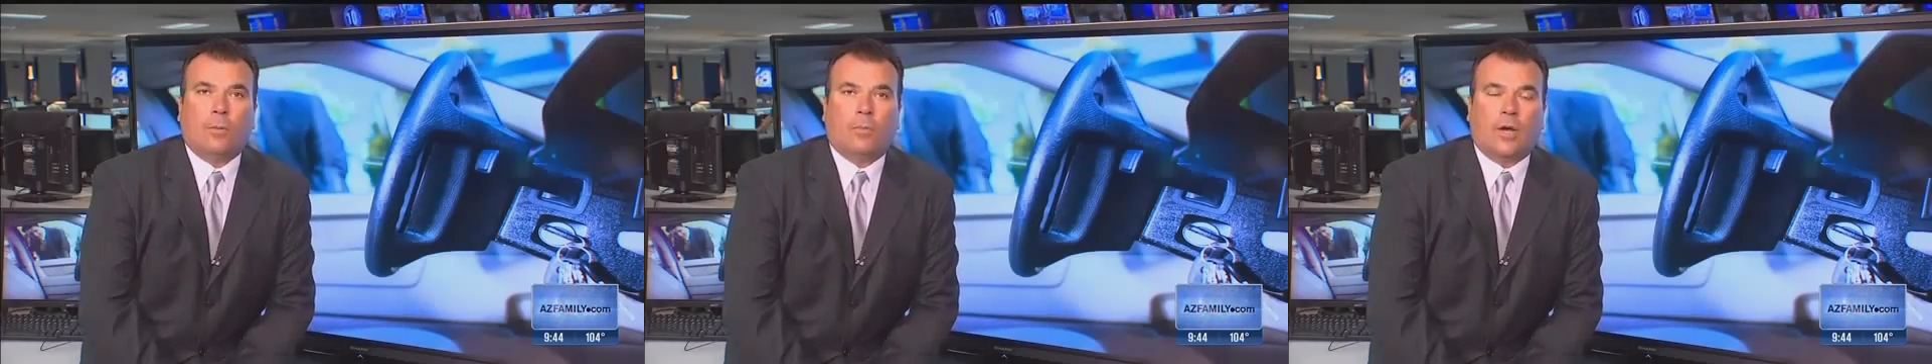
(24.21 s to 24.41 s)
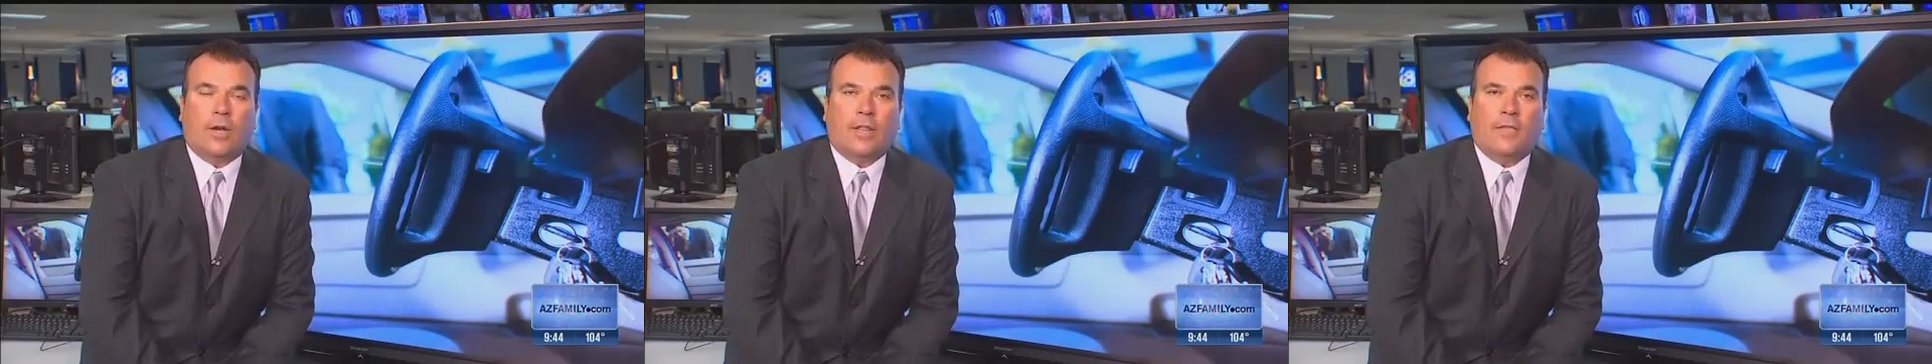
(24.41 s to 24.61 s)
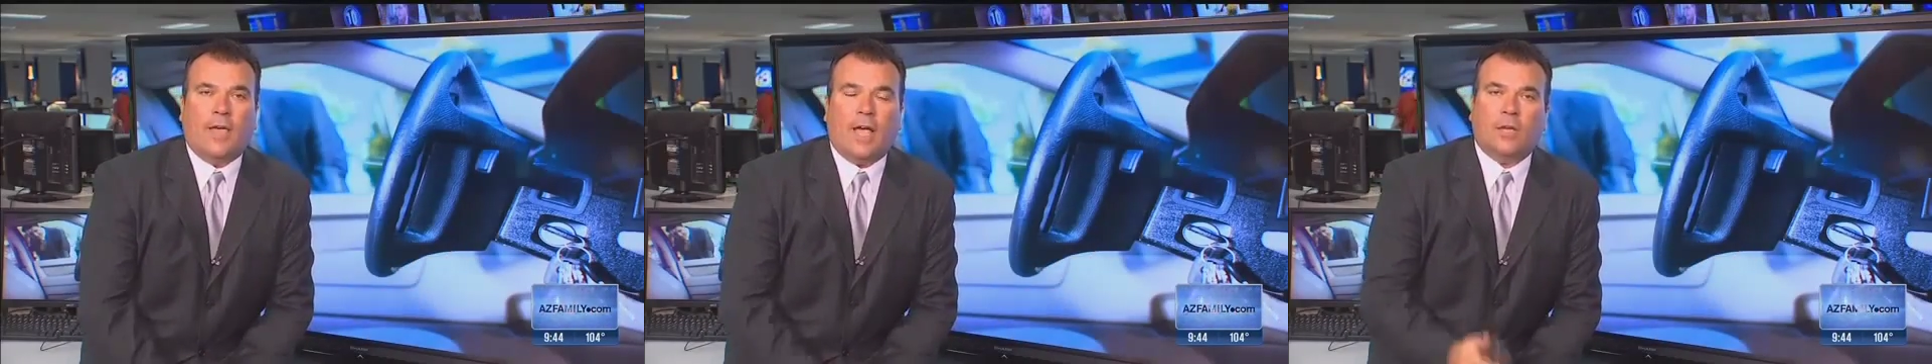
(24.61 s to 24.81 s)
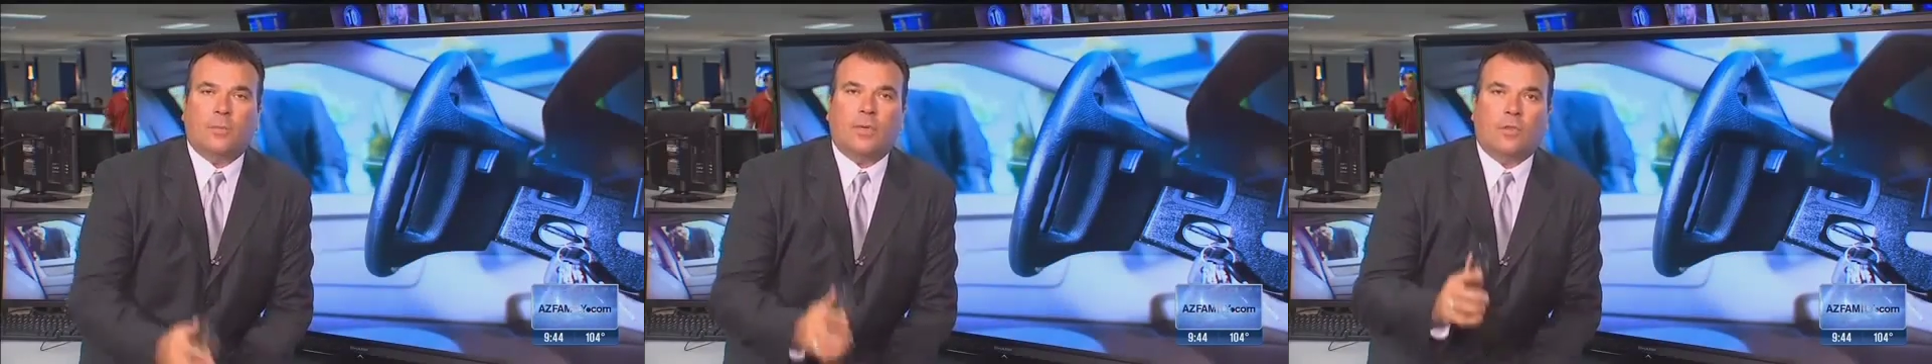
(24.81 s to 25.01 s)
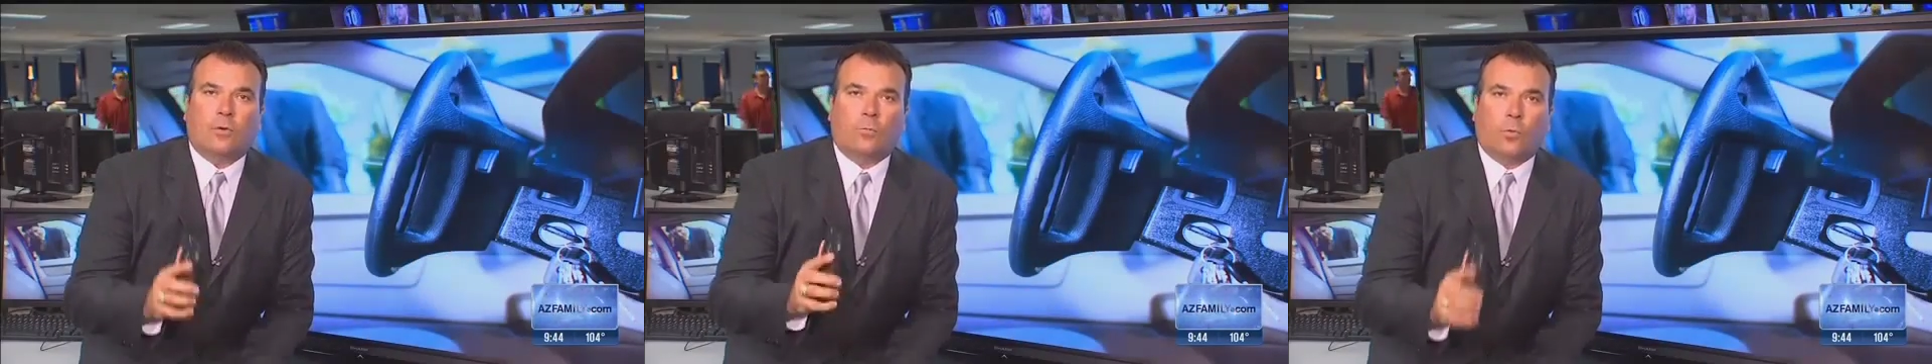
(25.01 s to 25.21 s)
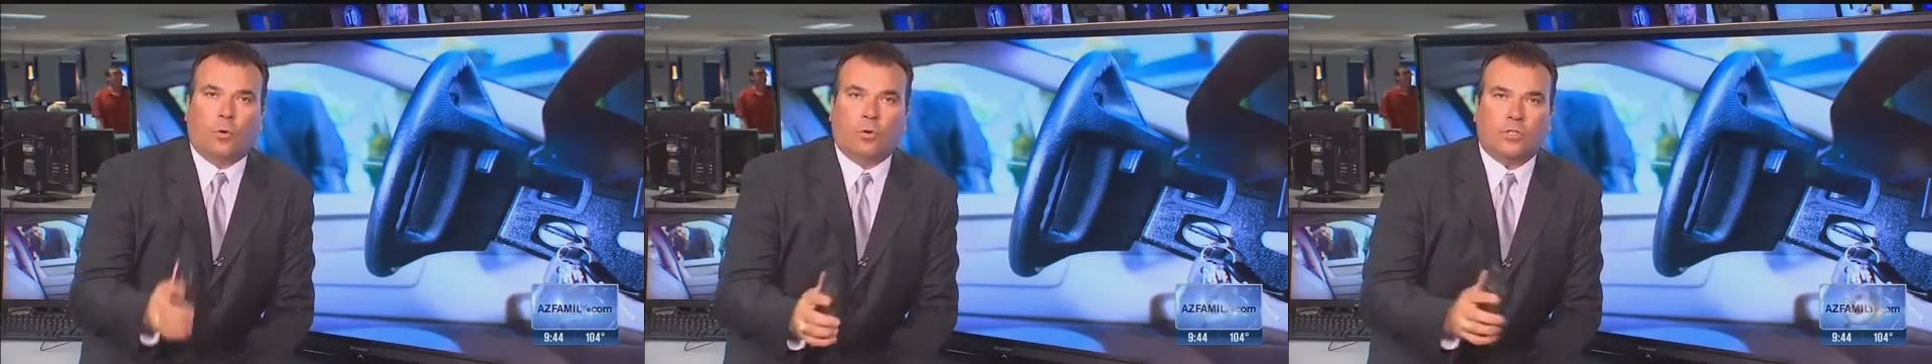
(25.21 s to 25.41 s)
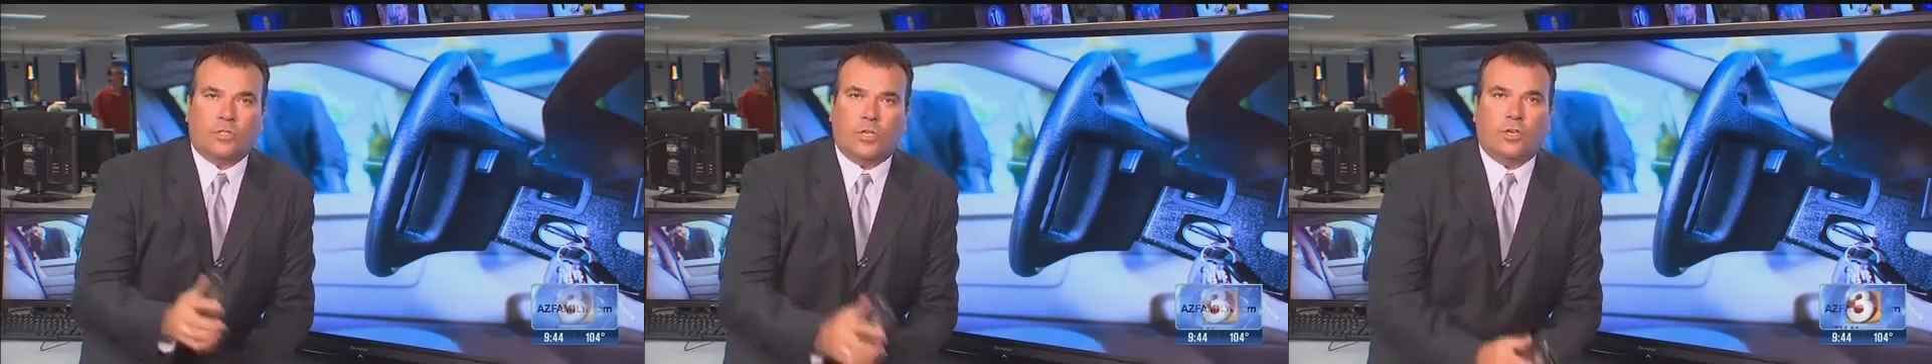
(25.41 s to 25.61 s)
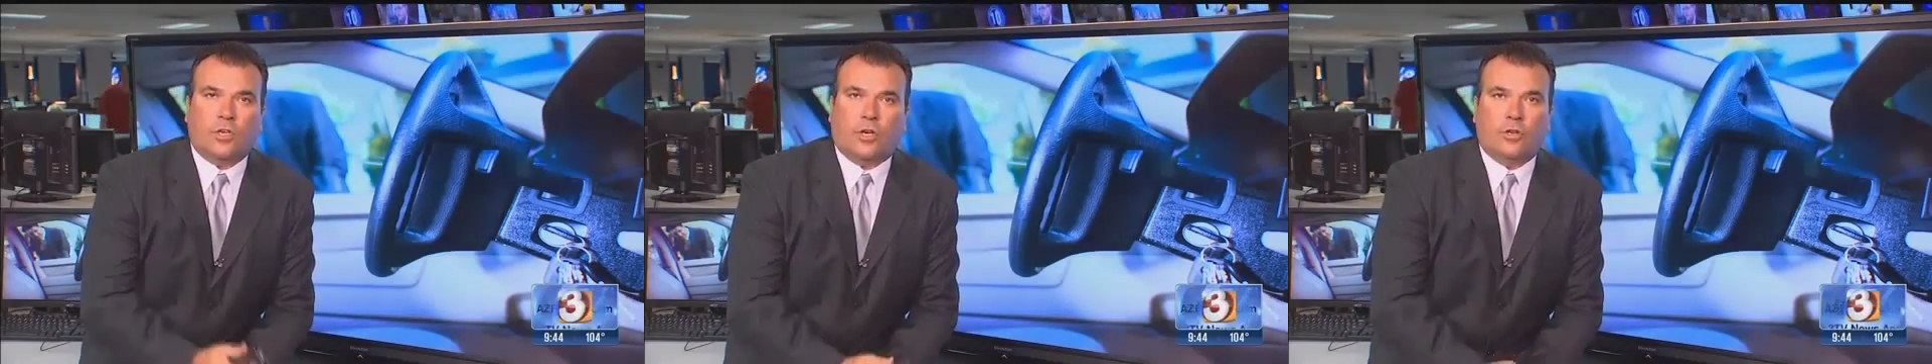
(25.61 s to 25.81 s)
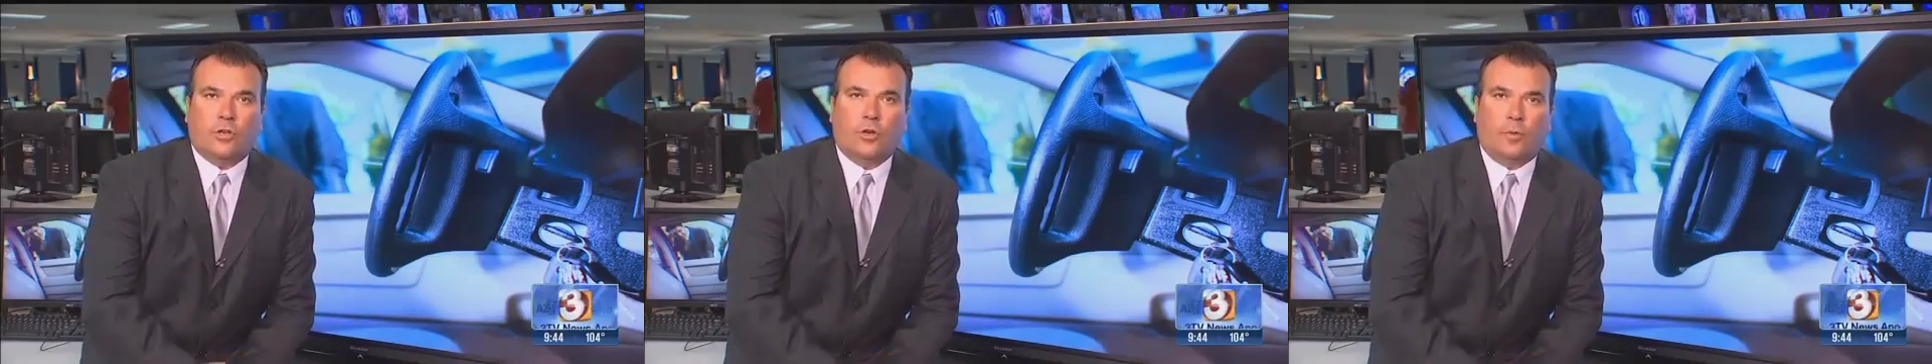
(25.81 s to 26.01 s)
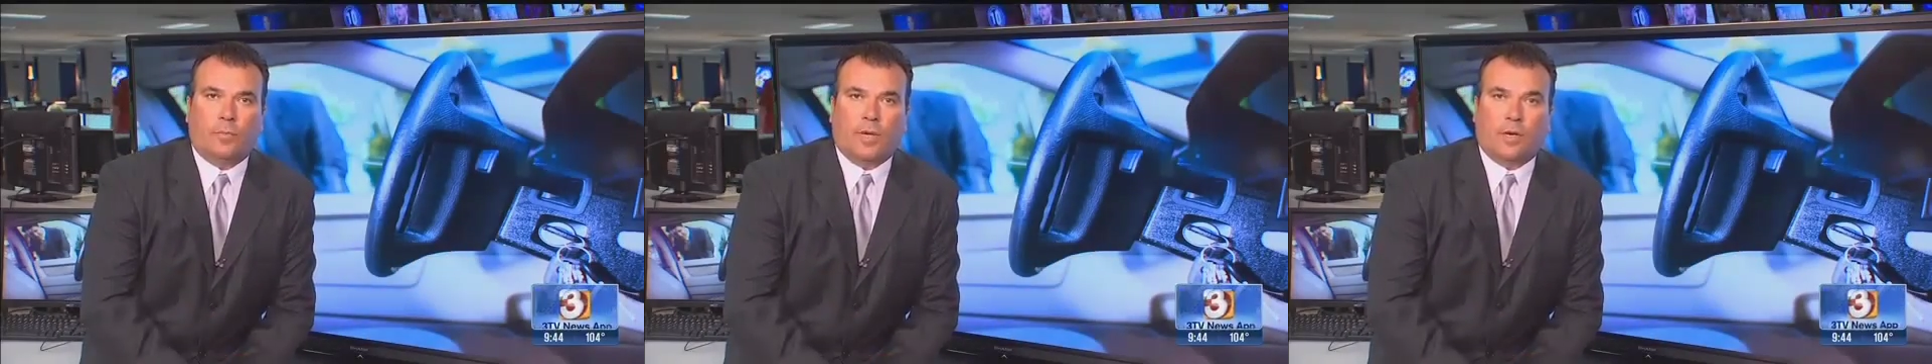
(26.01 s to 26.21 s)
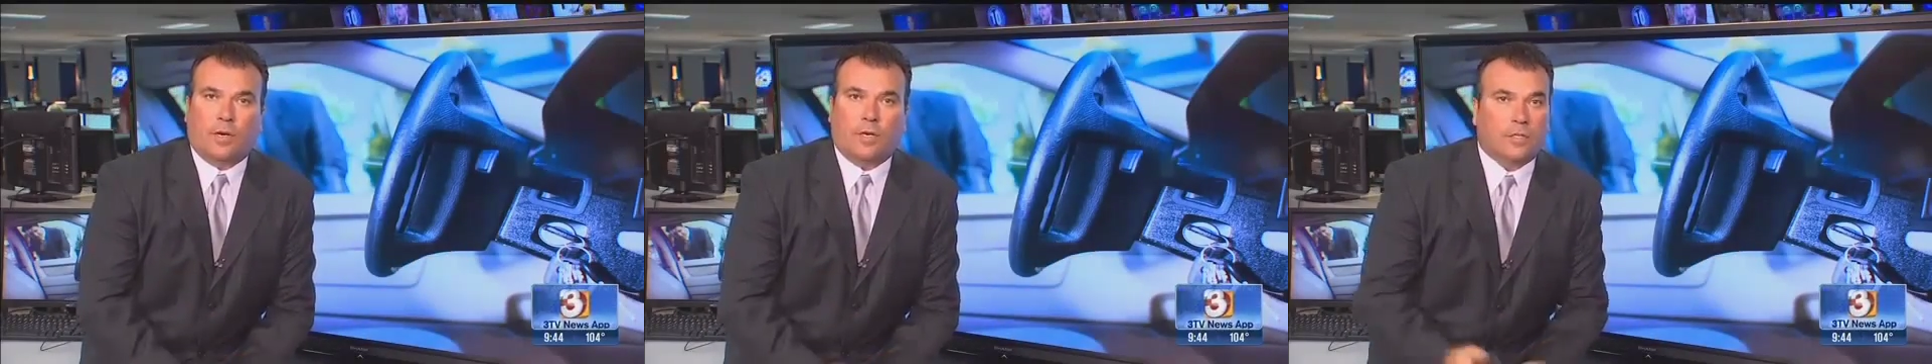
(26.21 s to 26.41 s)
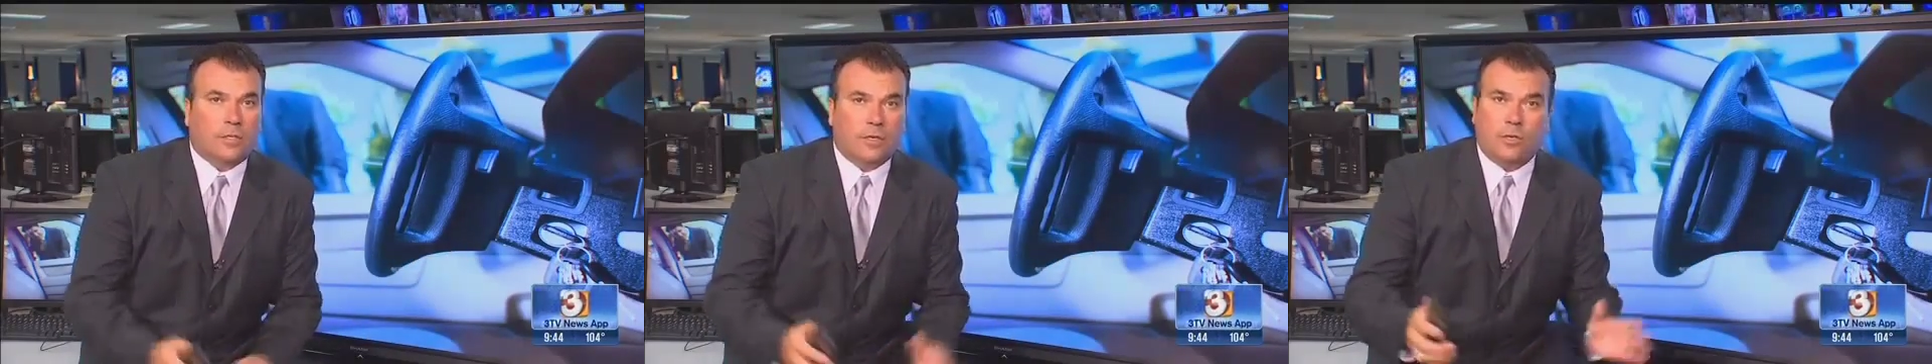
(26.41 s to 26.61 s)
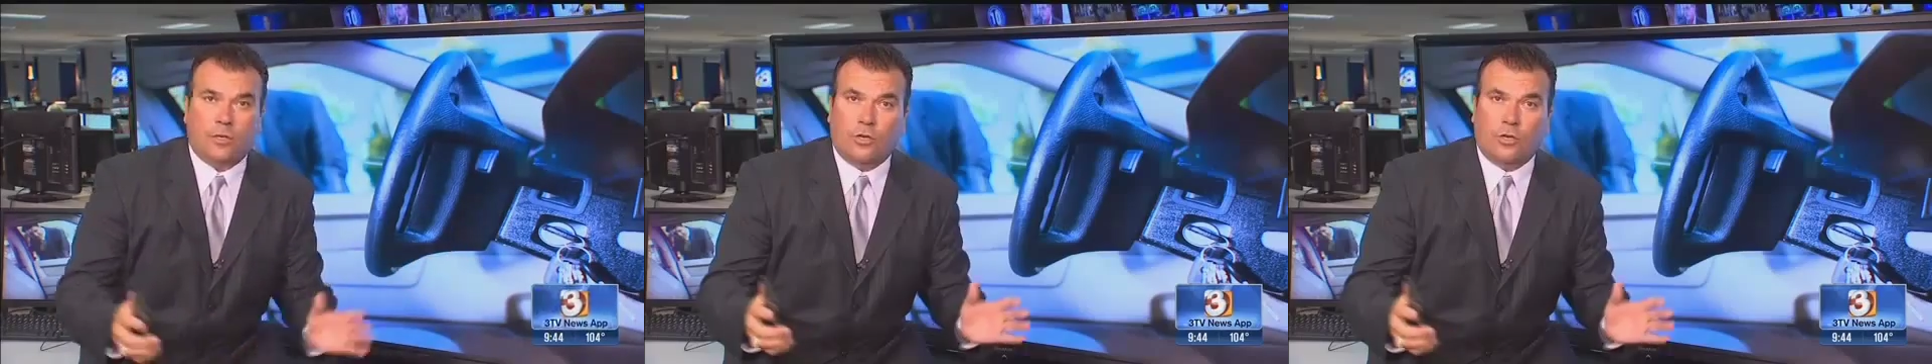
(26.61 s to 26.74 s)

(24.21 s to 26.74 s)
But that could be the worst thing you can do because